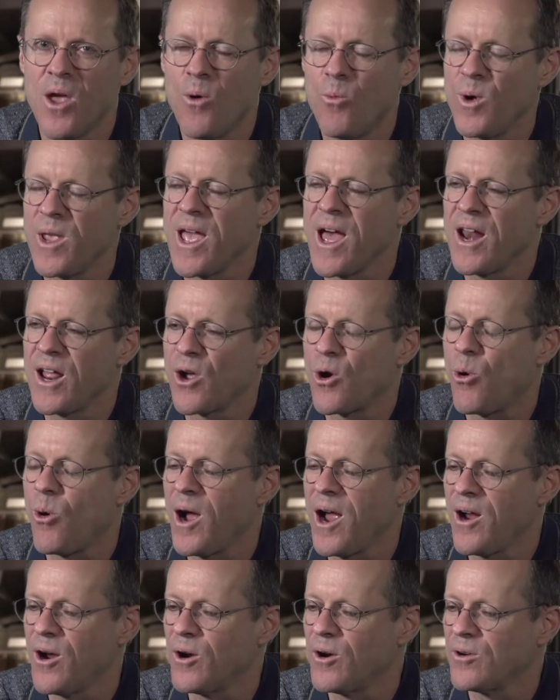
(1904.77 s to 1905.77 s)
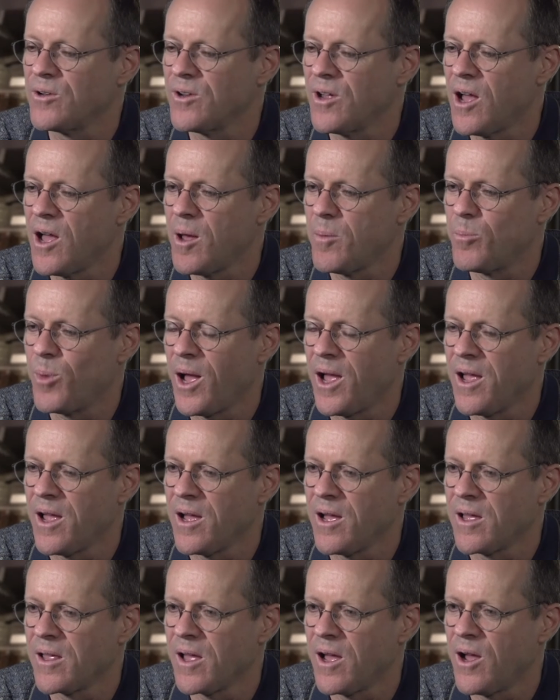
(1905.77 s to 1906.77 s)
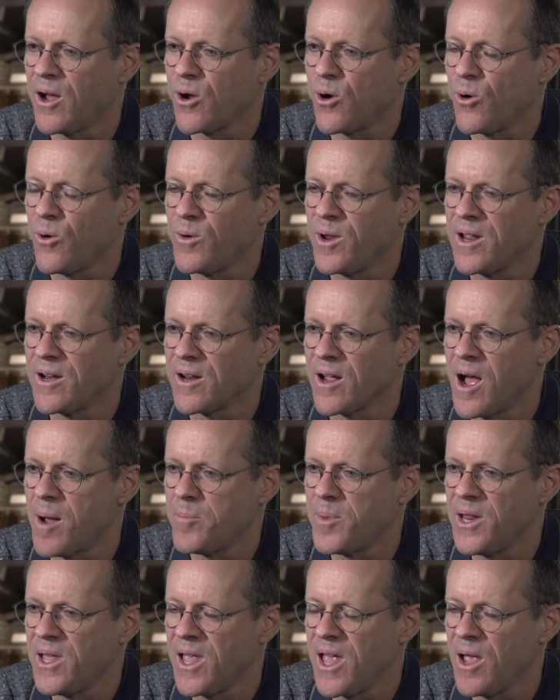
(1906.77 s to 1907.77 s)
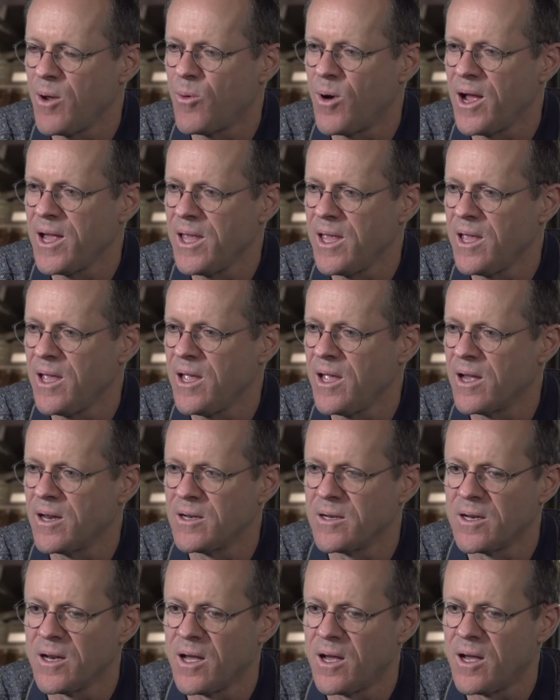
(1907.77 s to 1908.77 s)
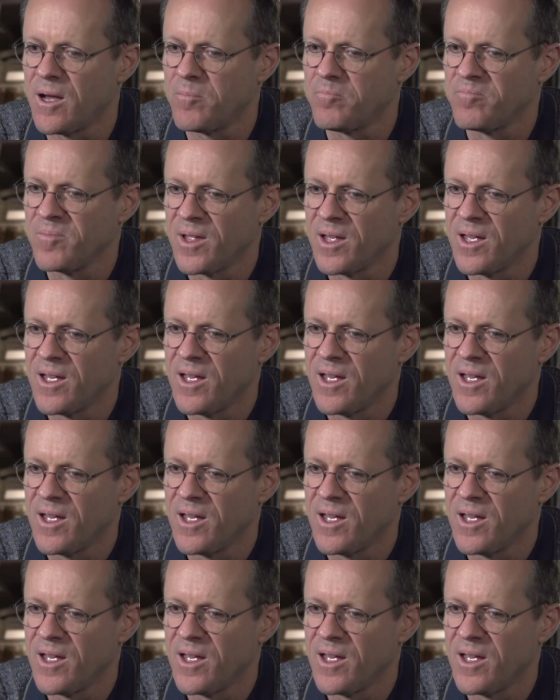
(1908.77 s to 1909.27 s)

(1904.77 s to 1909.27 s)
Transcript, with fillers: We got acquired by a Korean company, KYE, and